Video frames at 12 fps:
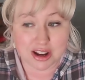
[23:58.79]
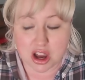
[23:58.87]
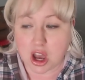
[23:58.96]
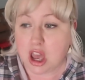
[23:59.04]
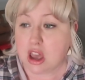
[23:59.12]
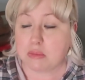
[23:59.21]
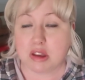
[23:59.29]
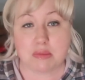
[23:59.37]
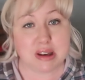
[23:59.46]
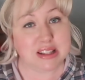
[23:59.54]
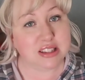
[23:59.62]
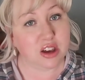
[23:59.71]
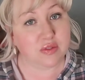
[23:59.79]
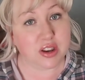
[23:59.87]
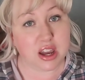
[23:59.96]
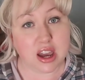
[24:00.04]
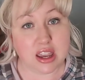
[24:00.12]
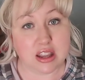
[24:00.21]
you know, me, myself,
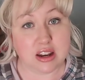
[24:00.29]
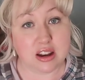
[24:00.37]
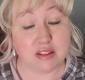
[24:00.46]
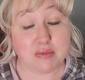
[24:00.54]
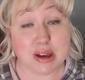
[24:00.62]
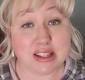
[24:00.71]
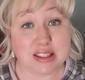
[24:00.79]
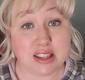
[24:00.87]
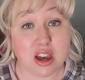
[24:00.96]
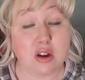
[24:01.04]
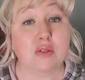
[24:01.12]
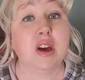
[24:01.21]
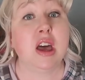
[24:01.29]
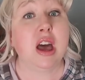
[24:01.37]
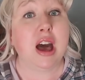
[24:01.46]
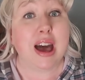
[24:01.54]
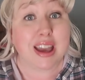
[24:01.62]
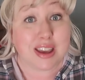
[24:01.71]
and I, in and of myself,
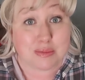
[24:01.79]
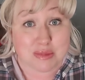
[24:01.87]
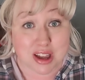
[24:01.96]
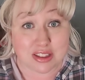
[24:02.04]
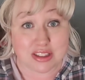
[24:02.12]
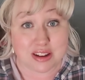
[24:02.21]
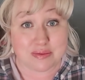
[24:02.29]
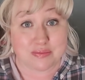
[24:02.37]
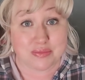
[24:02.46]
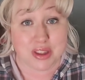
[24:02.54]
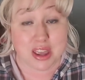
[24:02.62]
I am nothing.